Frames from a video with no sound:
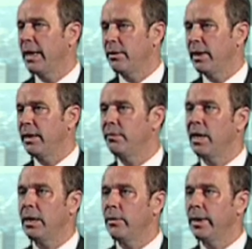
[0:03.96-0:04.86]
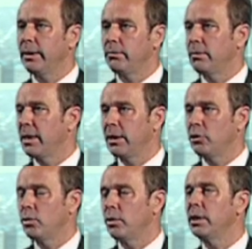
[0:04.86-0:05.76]
best practice for compliance,
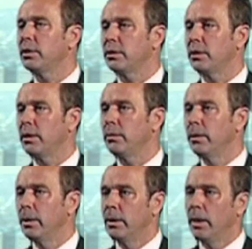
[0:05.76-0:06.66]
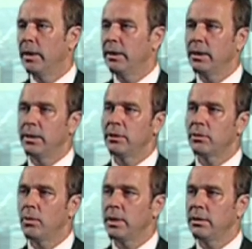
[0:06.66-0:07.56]
I spoke with John Spencer,
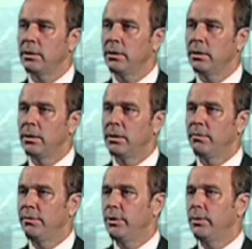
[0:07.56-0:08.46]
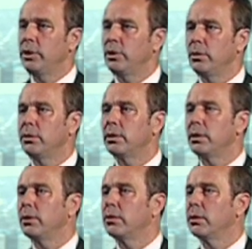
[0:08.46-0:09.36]
Director of Spencer's
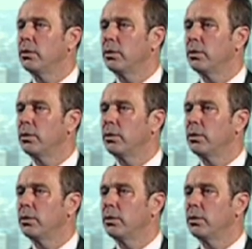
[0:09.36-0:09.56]
Solicitors.